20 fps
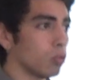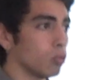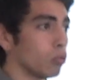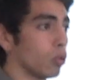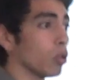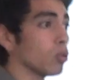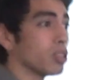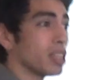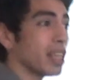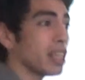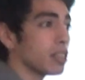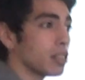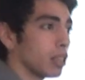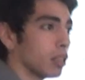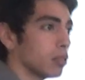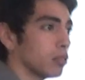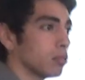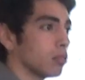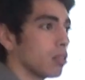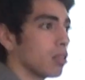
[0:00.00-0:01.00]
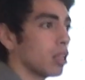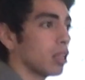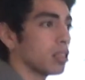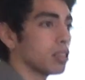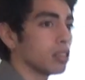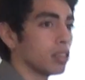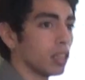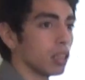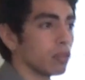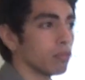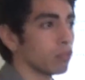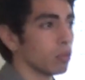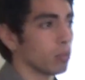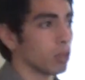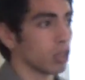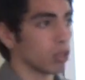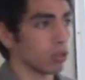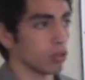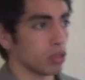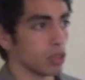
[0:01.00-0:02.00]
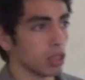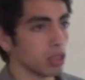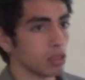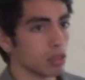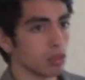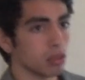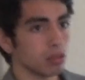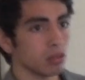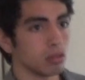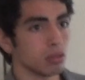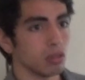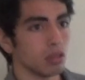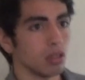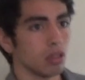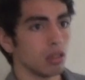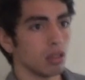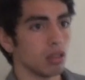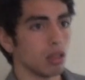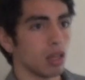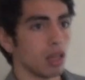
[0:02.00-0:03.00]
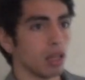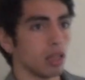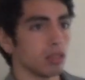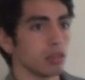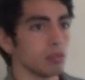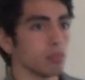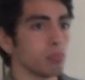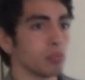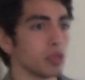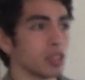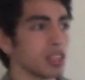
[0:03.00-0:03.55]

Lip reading: raw data that is taken from the context and